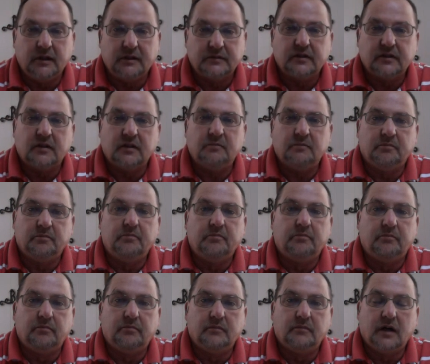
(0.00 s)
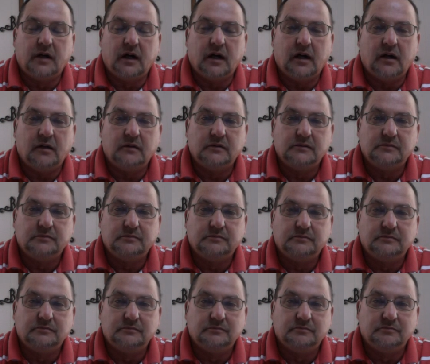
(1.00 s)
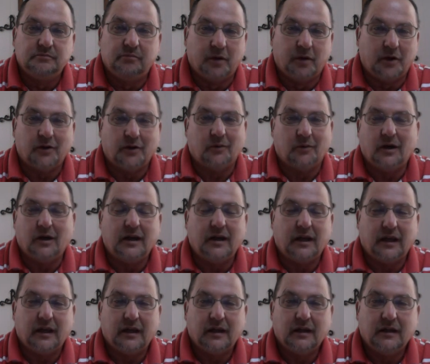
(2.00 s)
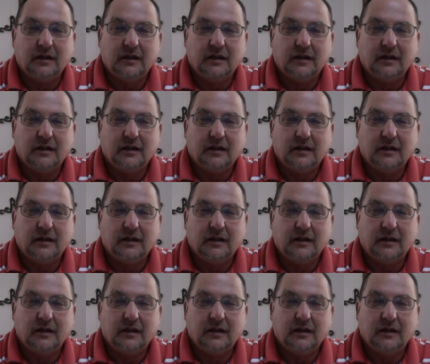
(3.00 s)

going to burn away.